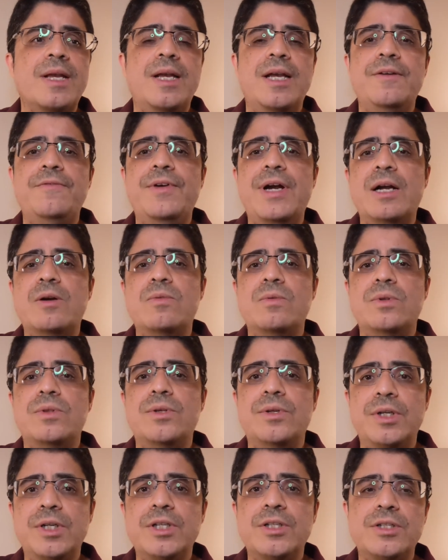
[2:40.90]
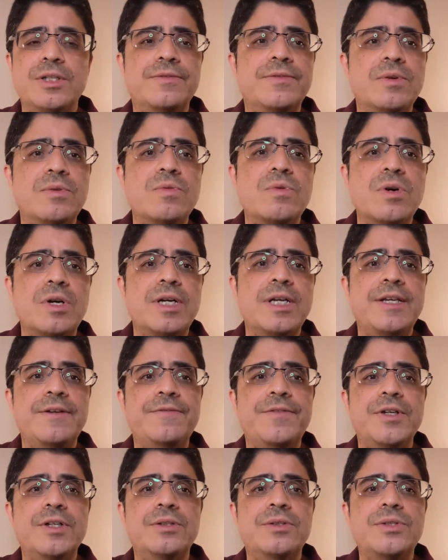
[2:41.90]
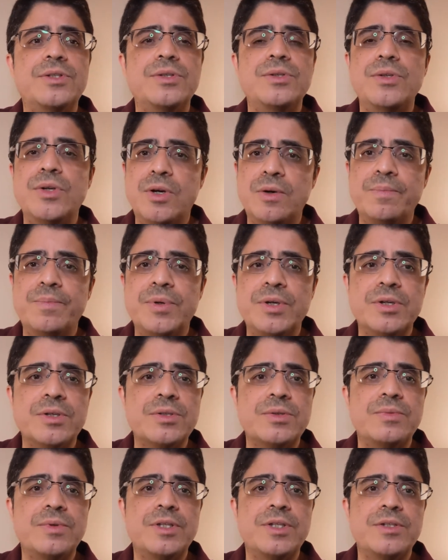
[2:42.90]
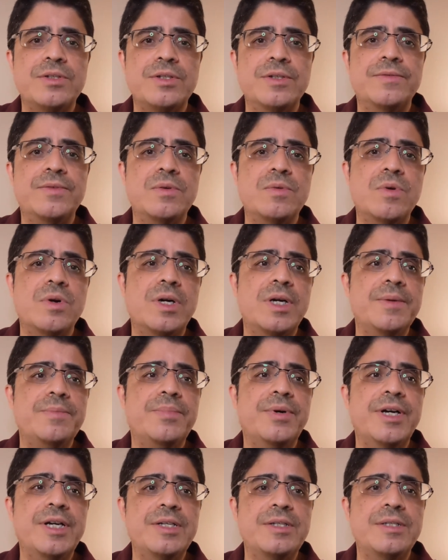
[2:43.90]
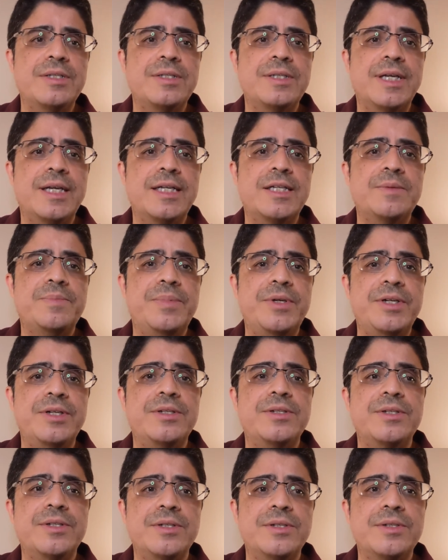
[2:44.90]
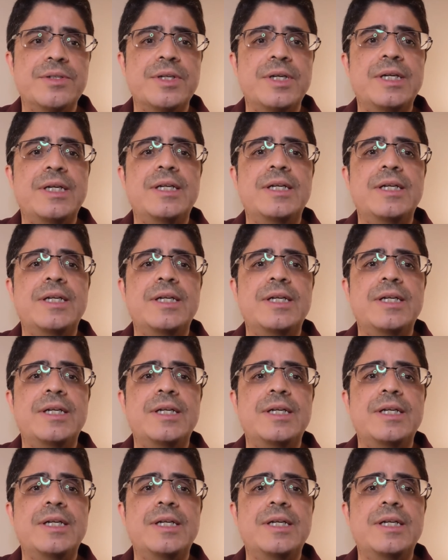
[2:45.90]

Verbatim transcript: In fact, during the Civil War, he filled two notebooks with his Civil War impressions and experiences.